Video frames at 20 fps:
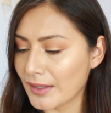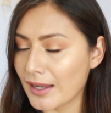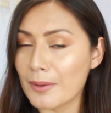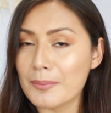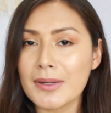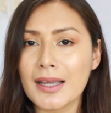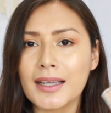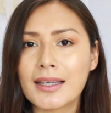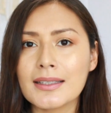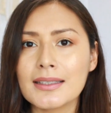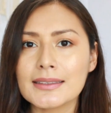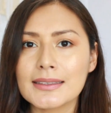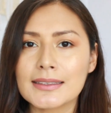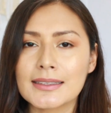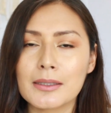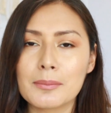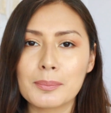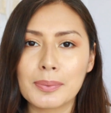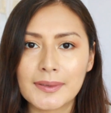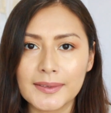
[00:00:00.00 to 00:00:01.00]
I'm not
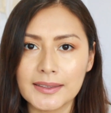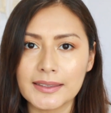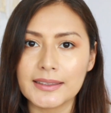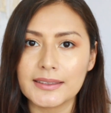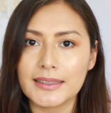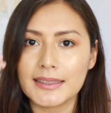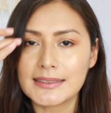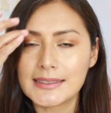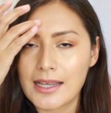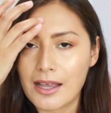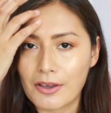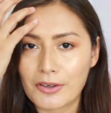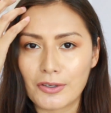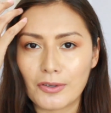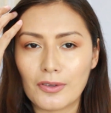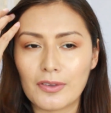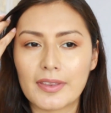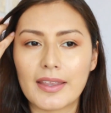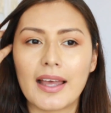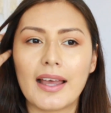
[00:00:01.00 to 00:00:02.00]
gonna completely tell
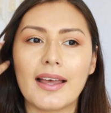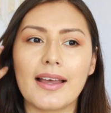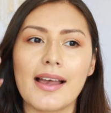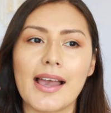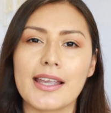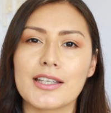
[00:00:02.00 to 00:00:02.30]
you that